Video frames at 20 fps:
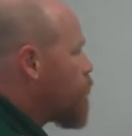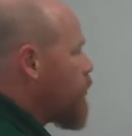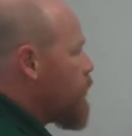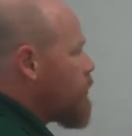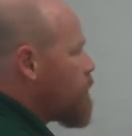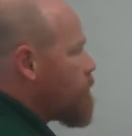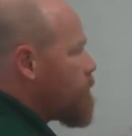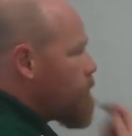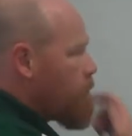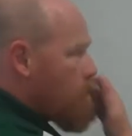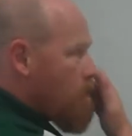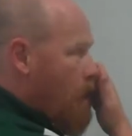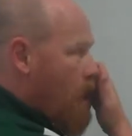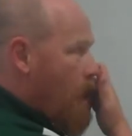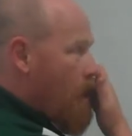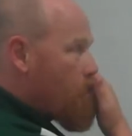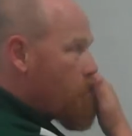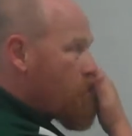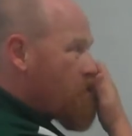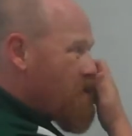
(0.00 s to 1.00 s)
Well,
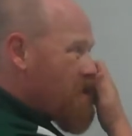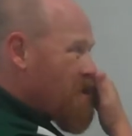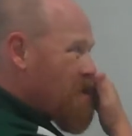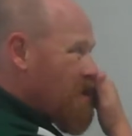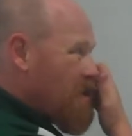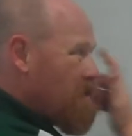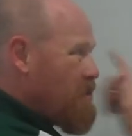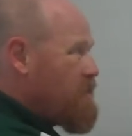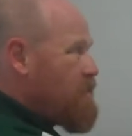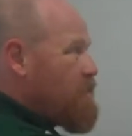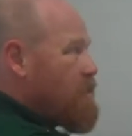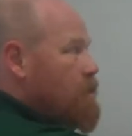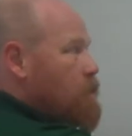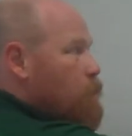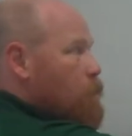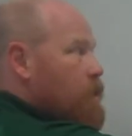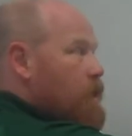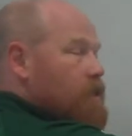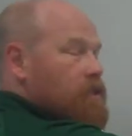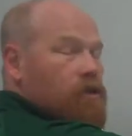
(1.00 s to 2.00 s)
I'm thinking
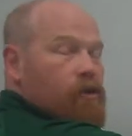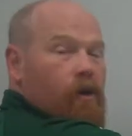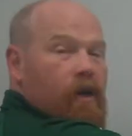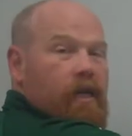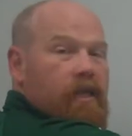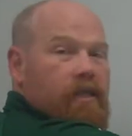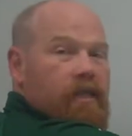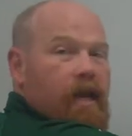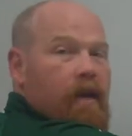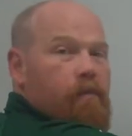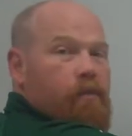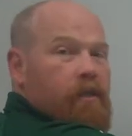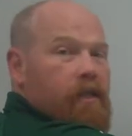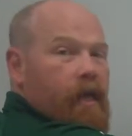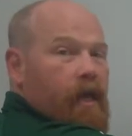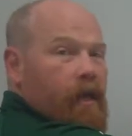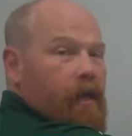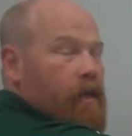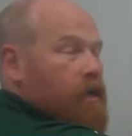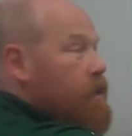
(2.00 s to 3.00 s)
this one has the greatest
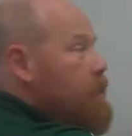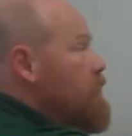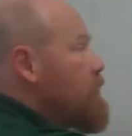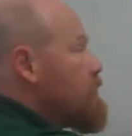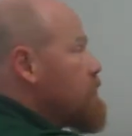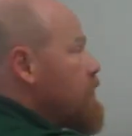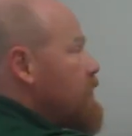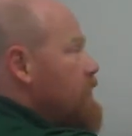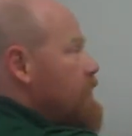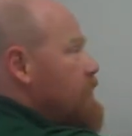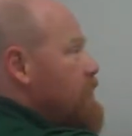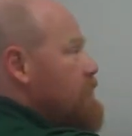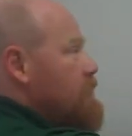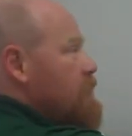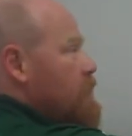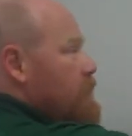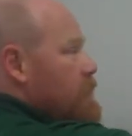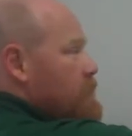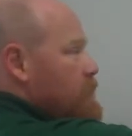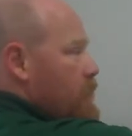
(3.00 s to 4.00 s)
appetite. It's like
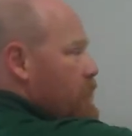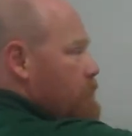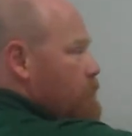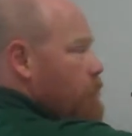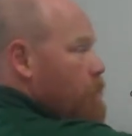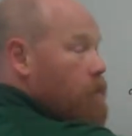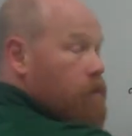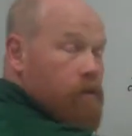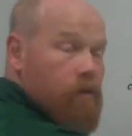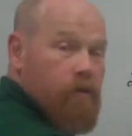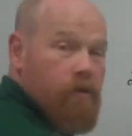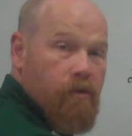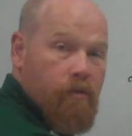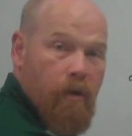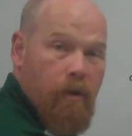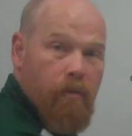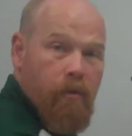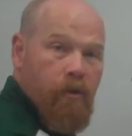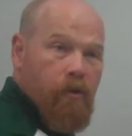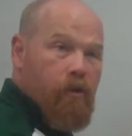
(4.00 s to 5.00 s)
kids at the table.
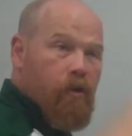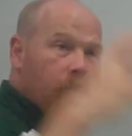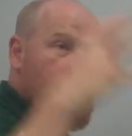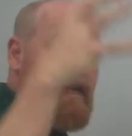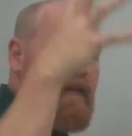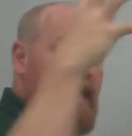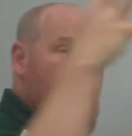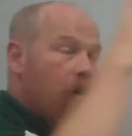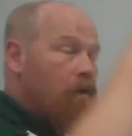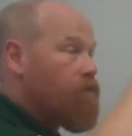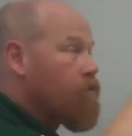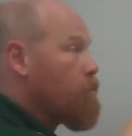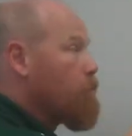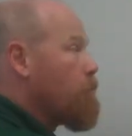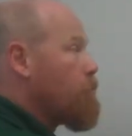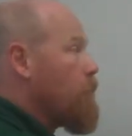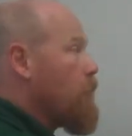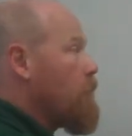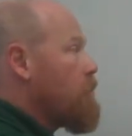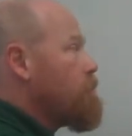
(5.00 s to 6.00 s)
Remember, you're looking down
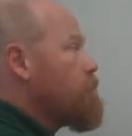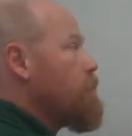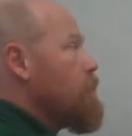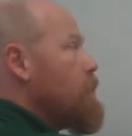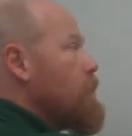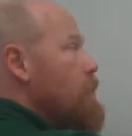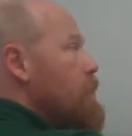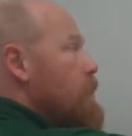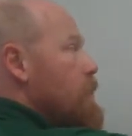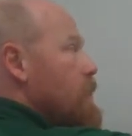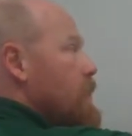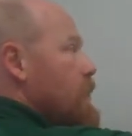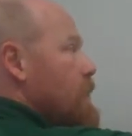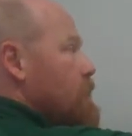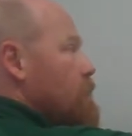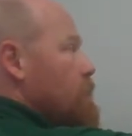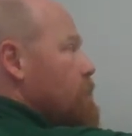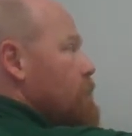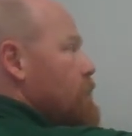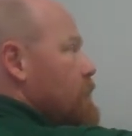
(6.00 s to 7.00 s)
from above,
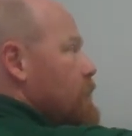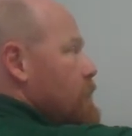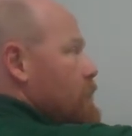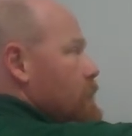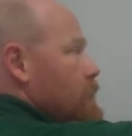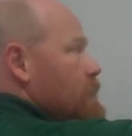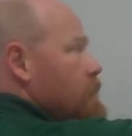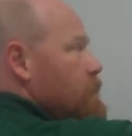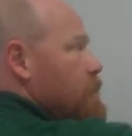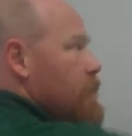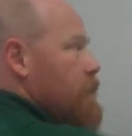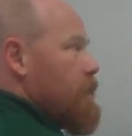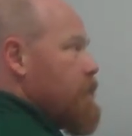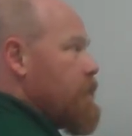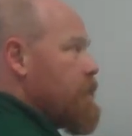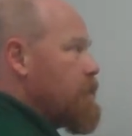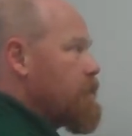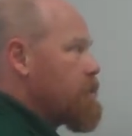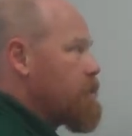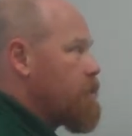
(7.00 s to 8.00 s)
and you're seeing this
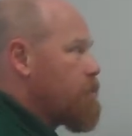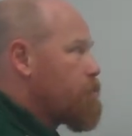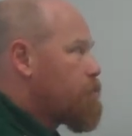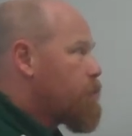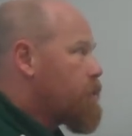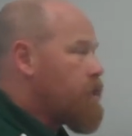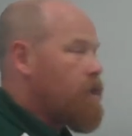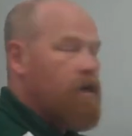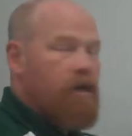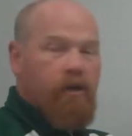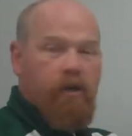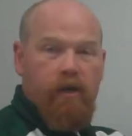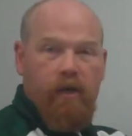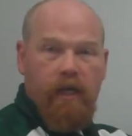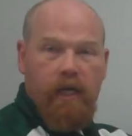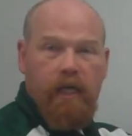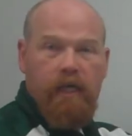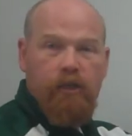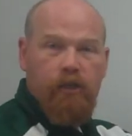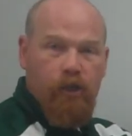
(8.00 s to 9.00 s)
is the pretty
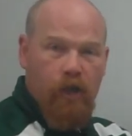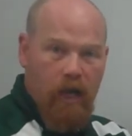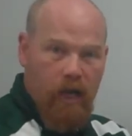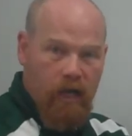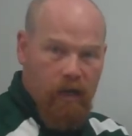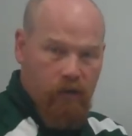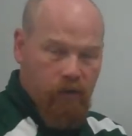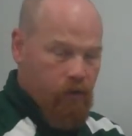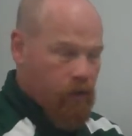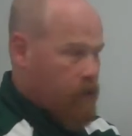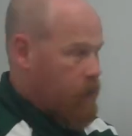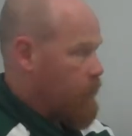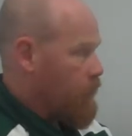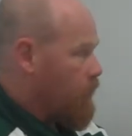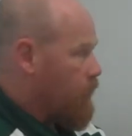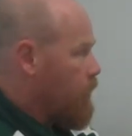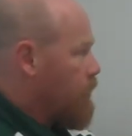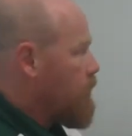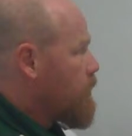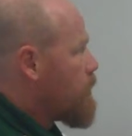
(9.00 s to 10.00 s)
hungry child right
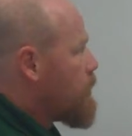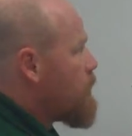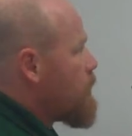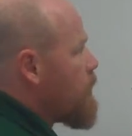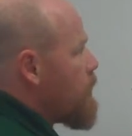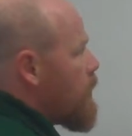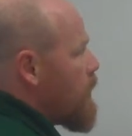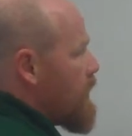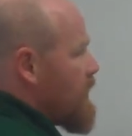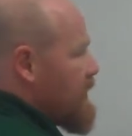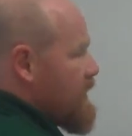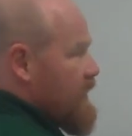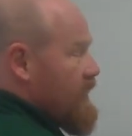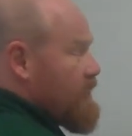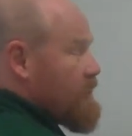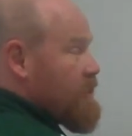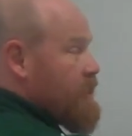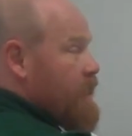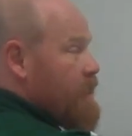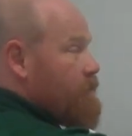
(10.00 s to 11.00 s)
here. It
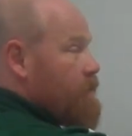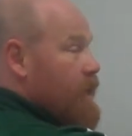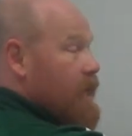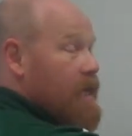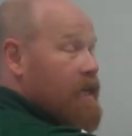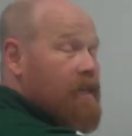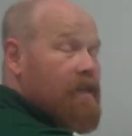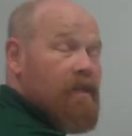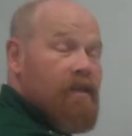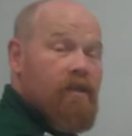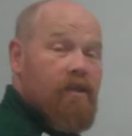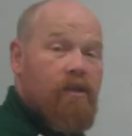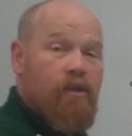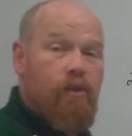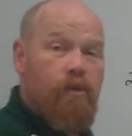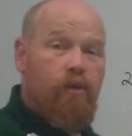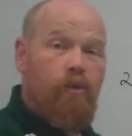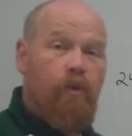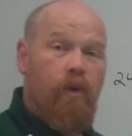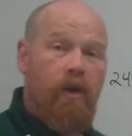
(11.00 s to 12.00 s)
doesn't have anything to
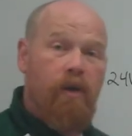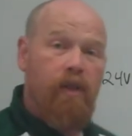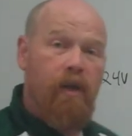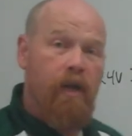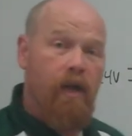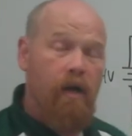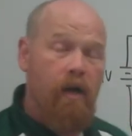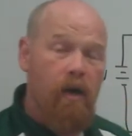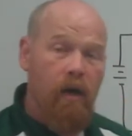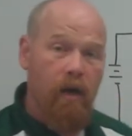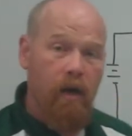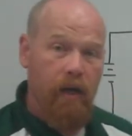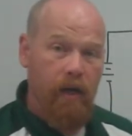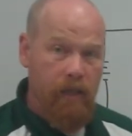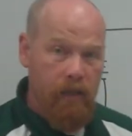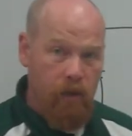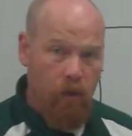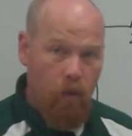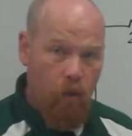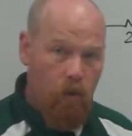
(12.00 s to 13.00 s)
do with where they are
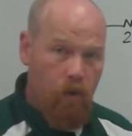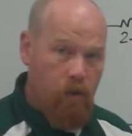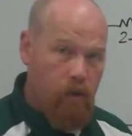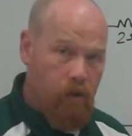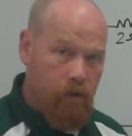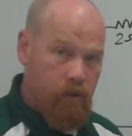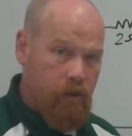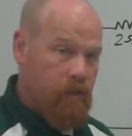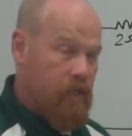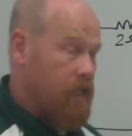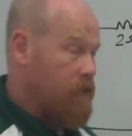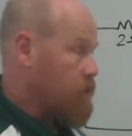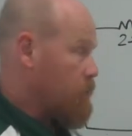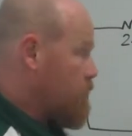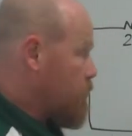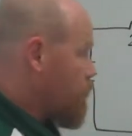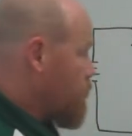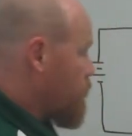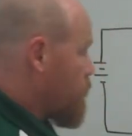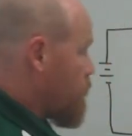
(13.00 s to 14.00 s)
in the order. It just
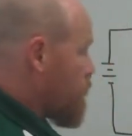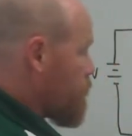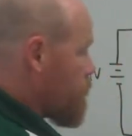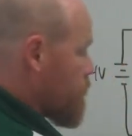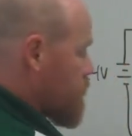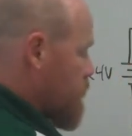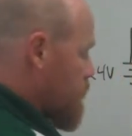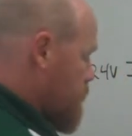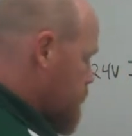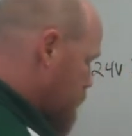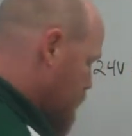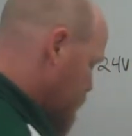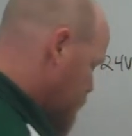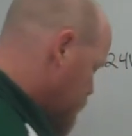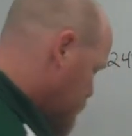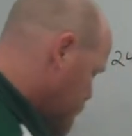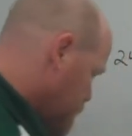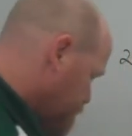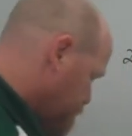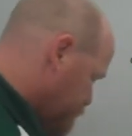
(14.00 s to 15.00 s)
has to do with their
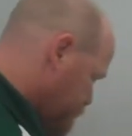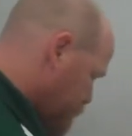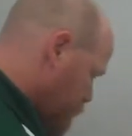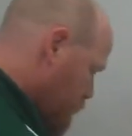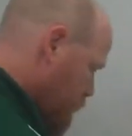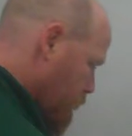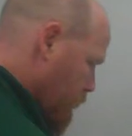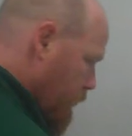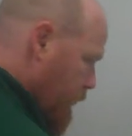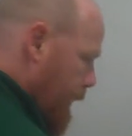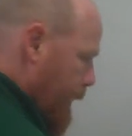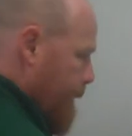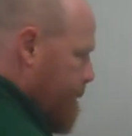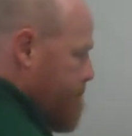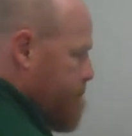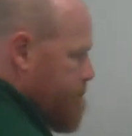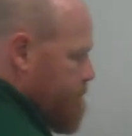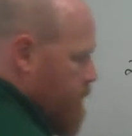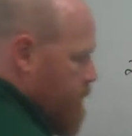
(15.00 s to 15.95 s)
resistance. Okay.